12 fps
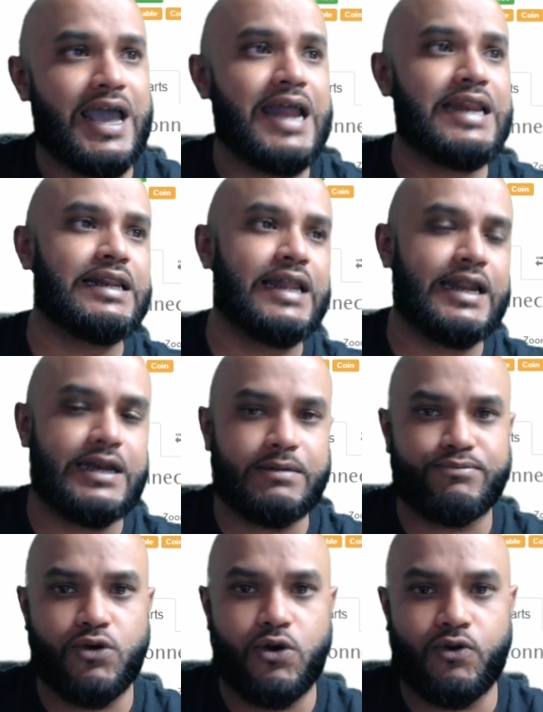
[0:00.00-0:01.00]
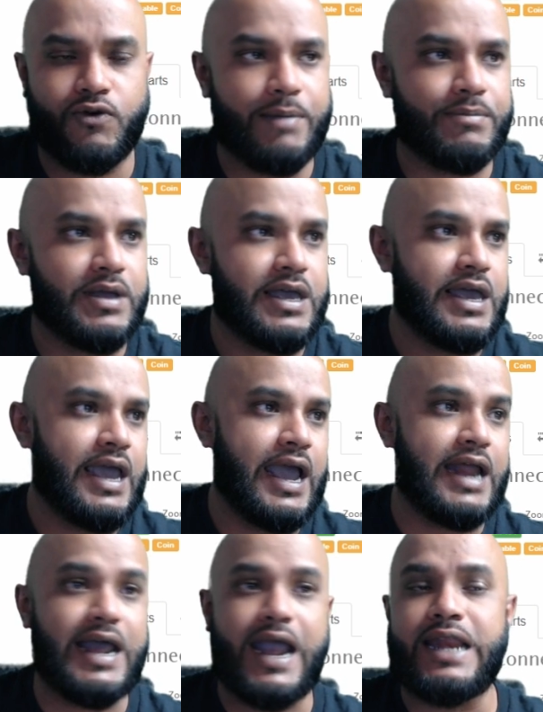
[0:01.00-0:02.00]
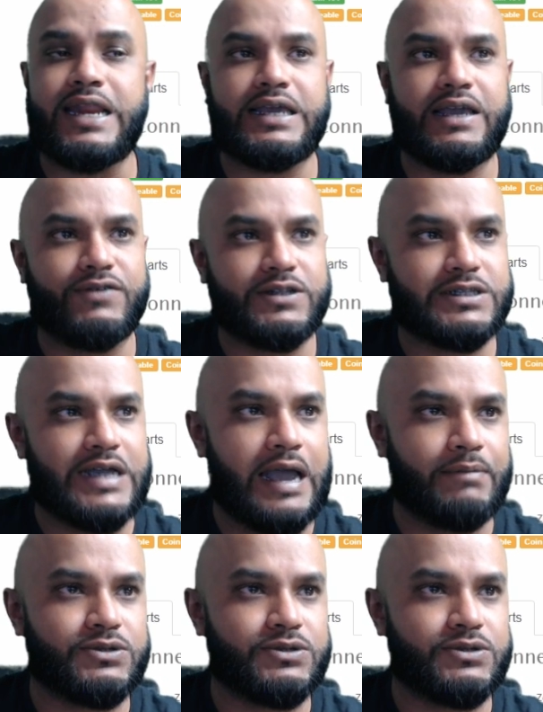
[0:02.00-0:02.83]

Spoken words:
any lending program at any given time.